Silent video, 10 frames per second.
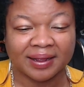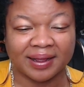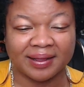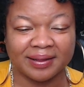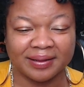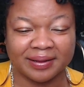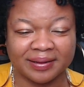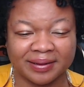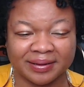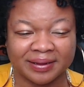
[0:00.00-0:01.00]

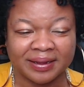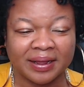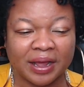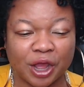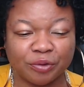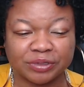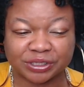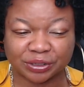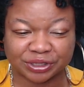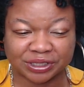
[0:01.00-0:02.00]
it was
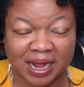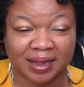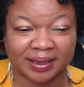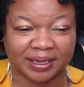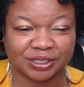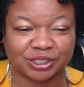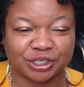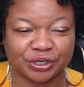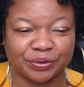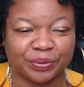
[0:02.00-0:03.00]
so shocking
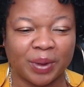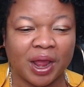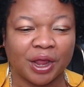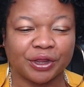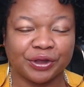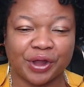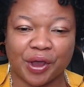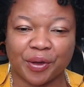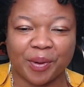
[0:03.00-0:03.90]
to you know.